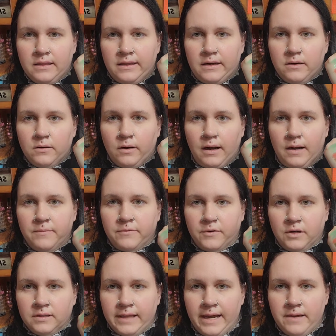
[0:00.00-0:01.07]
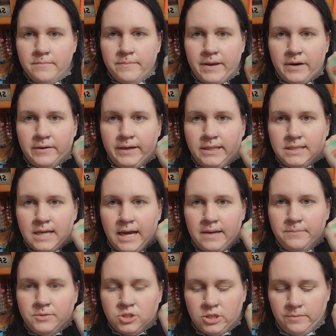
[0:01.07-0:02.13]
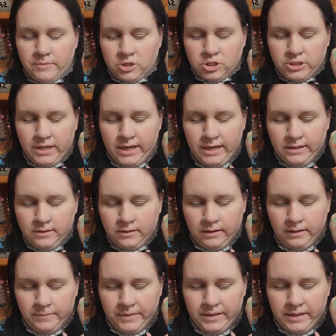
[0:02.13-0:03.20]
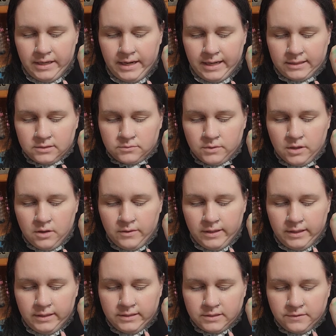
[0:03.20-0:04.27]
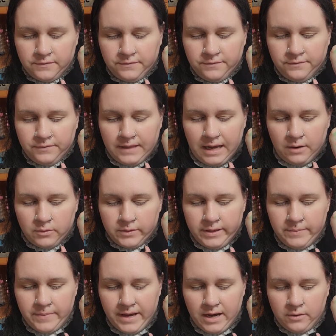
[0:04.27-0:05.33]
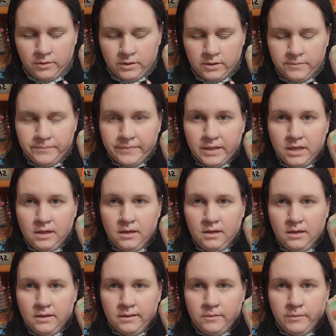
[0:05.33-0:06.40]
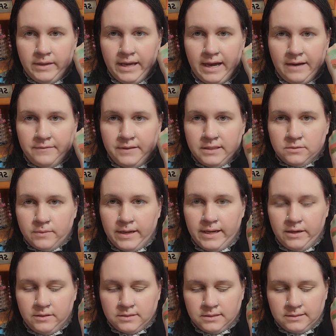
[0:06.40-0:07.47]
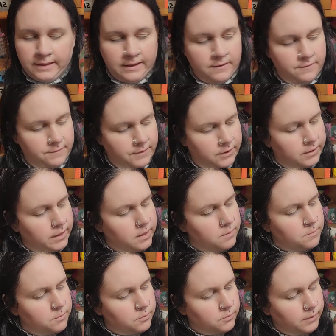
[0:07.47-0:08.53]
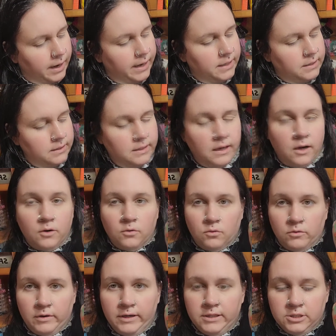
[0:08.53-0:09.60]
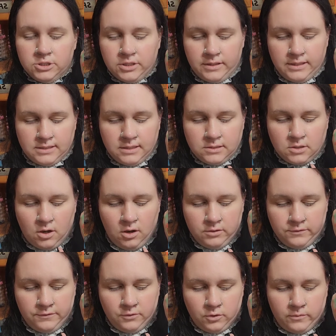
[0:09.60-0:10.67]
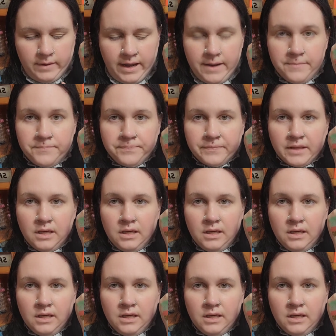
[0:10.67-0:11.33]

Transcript: Then for a light berry type shimmer shade, in the next row is Flowery Power. Then we have this right here. This is like a very bright neon orange. This is called Florette.